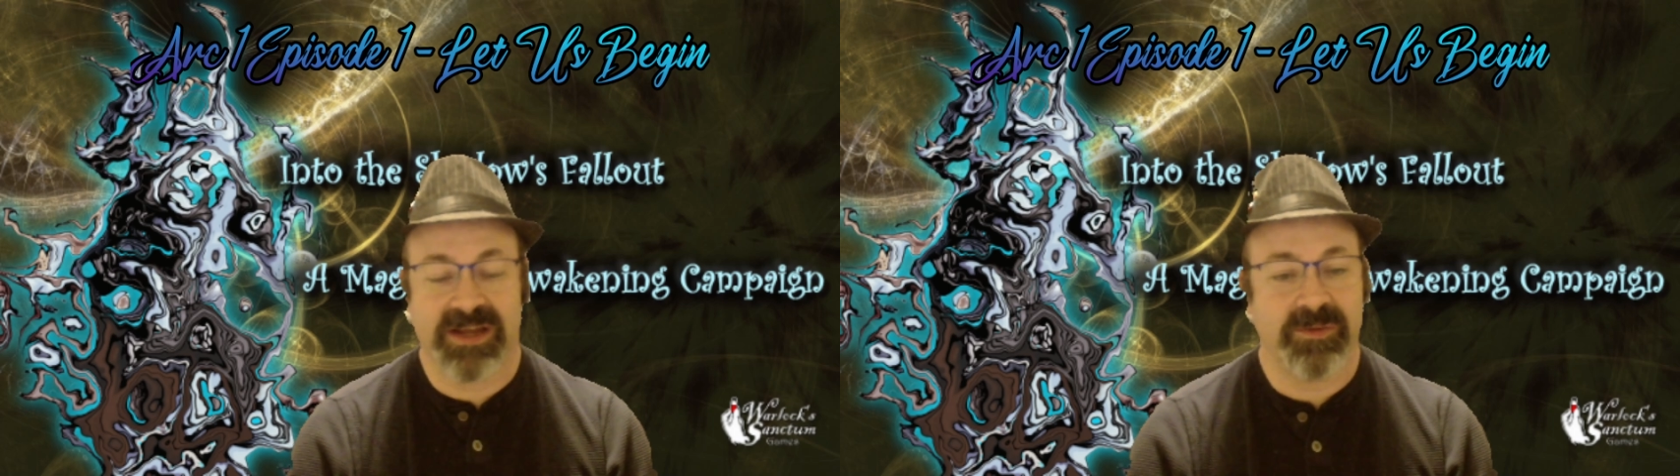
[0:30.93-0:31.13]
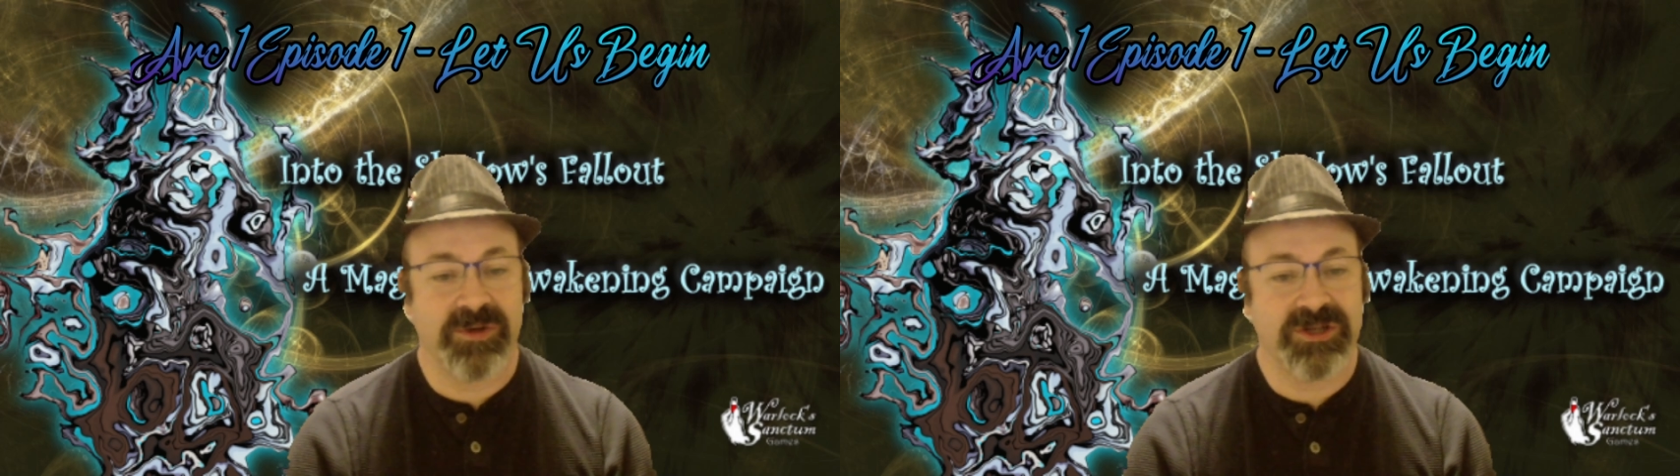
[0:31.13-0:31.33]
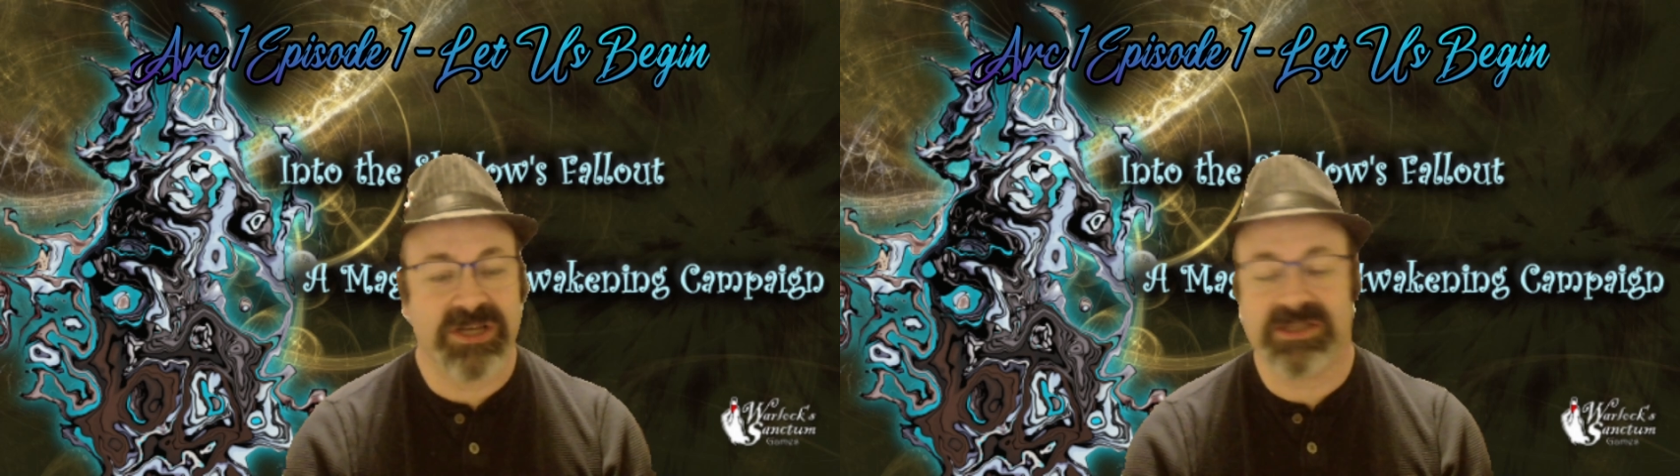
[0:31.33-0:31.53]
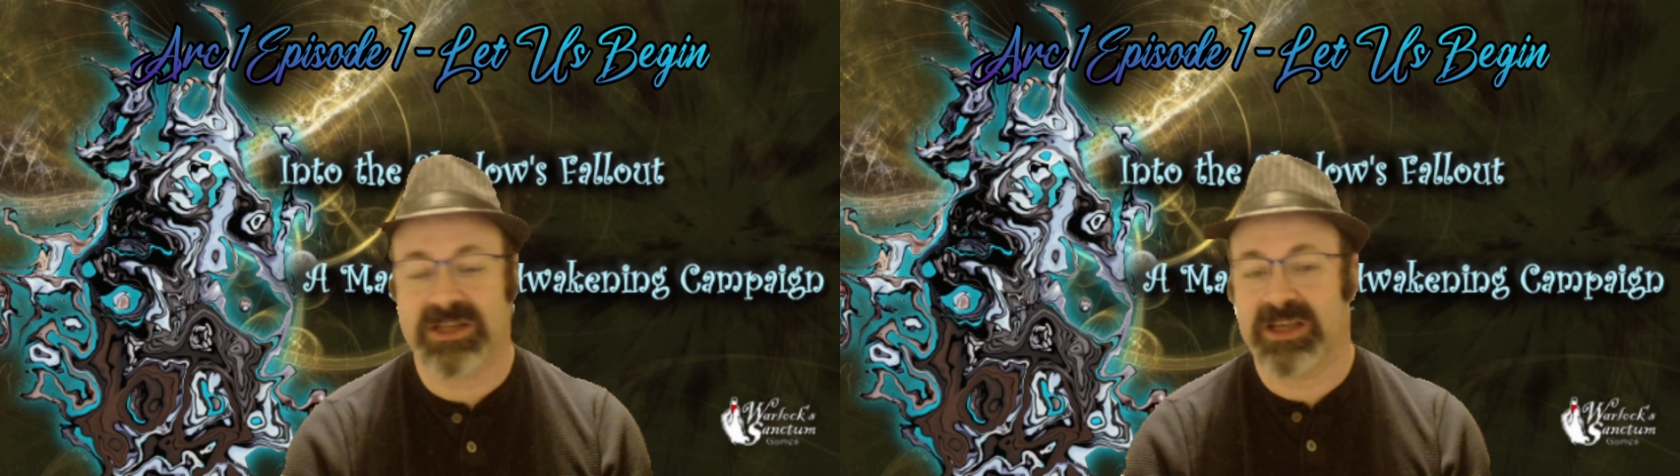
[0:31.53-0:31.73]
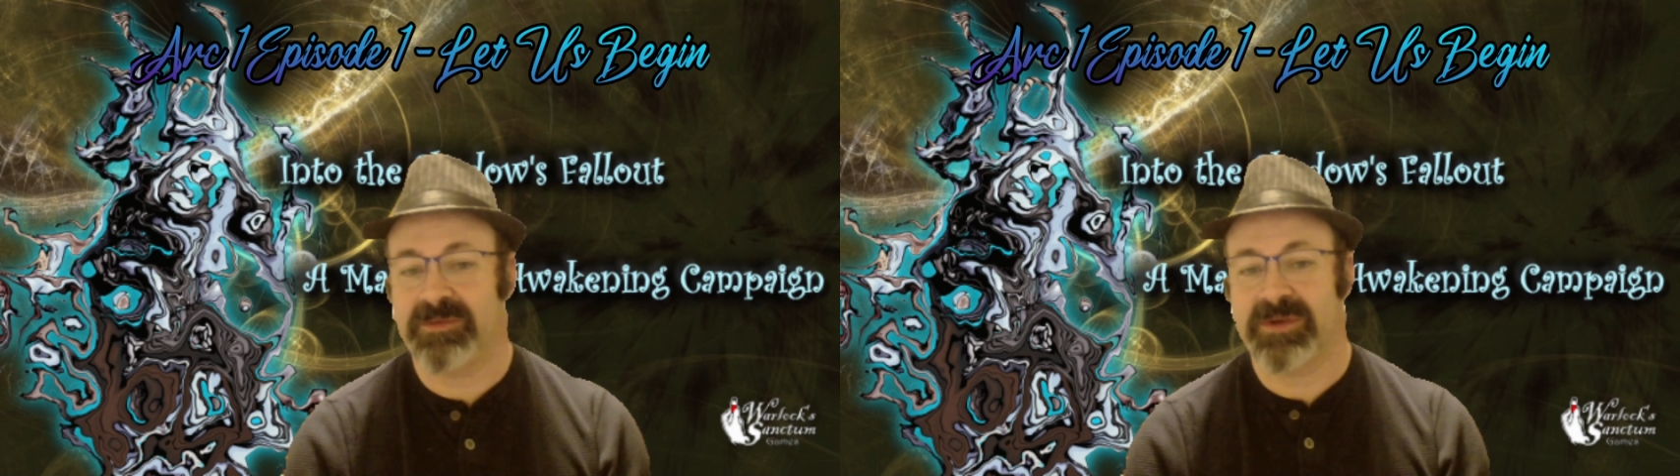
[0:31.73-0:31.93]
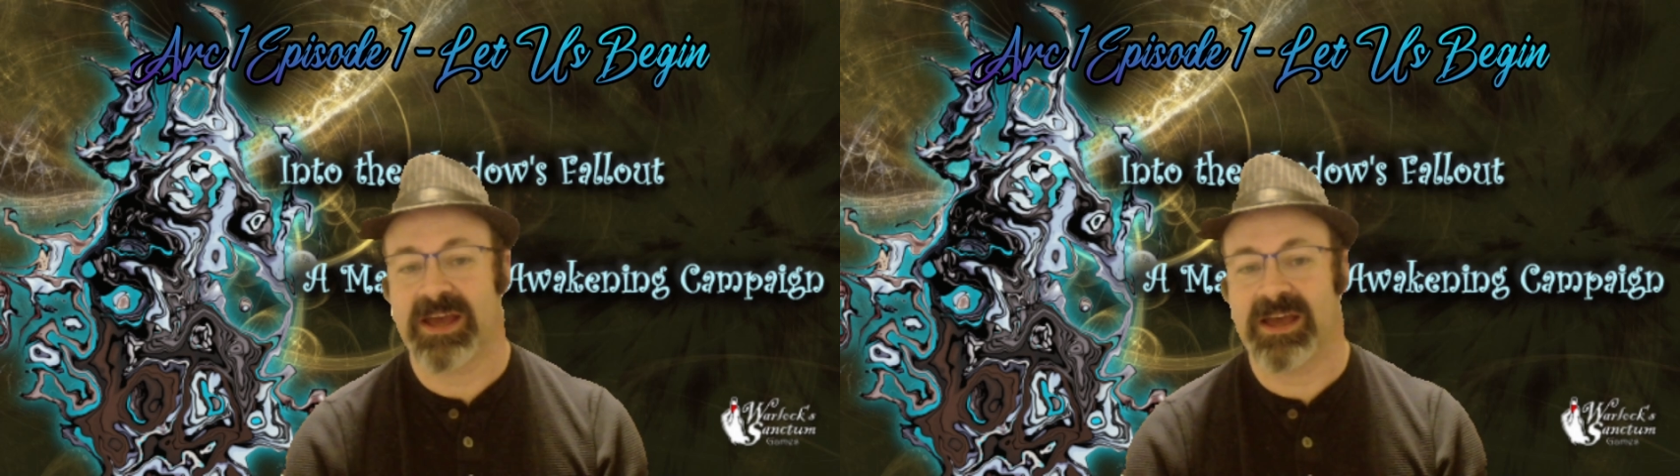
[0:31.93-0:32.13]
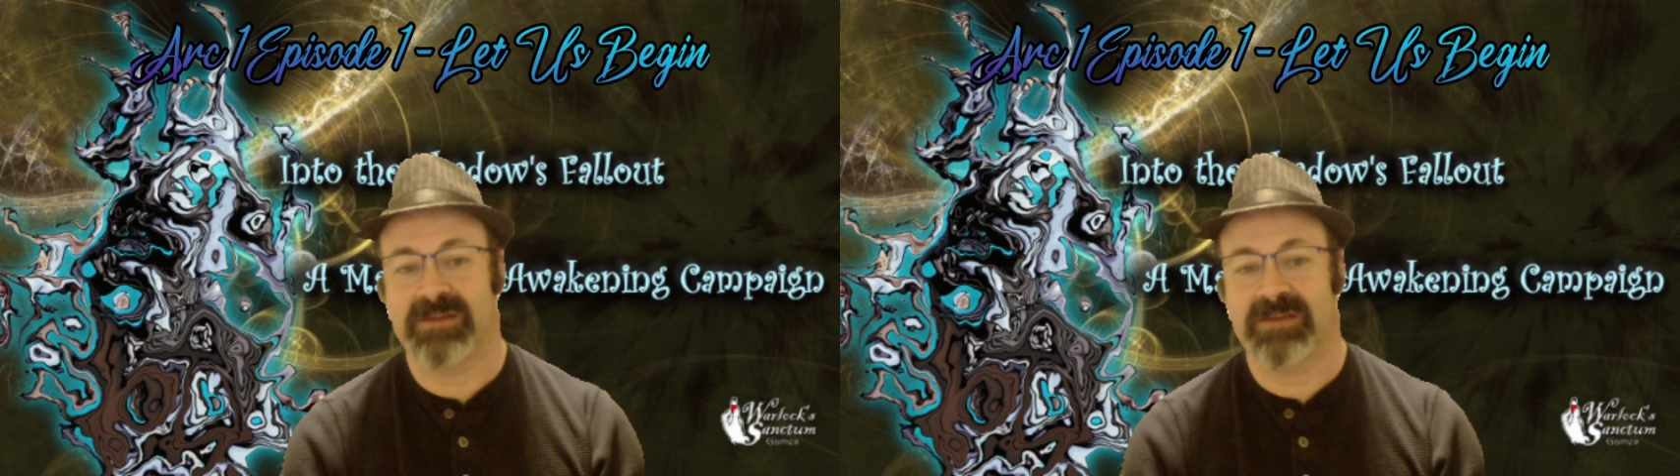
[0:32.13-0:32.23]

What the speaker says: which has claimed to have